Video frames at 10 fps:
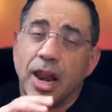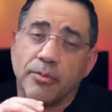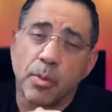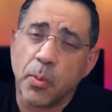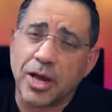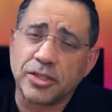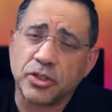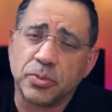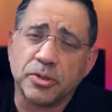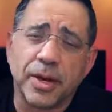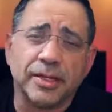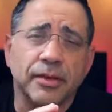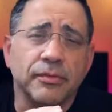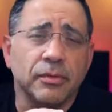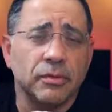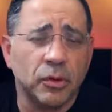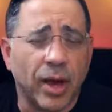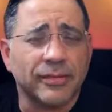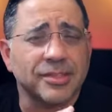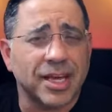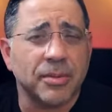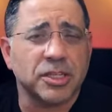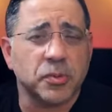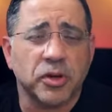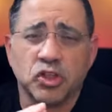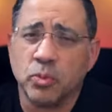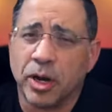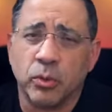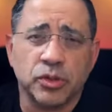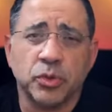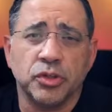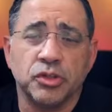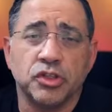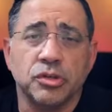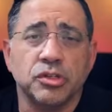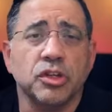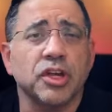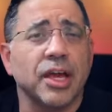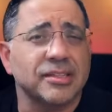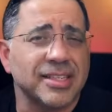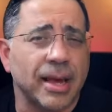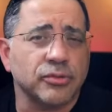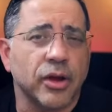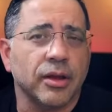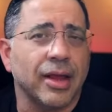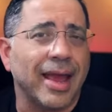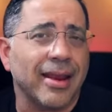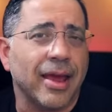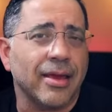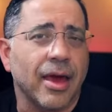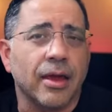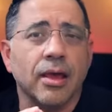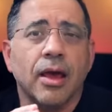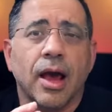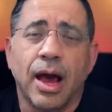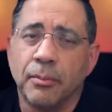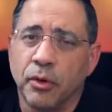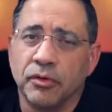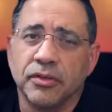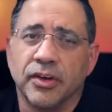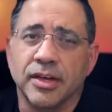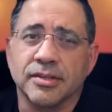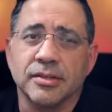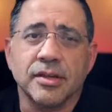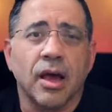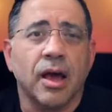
Now, from a processor perspective, you have the same experience no matter which one you choose. You're looking at a Snapdragon 888 on both devices.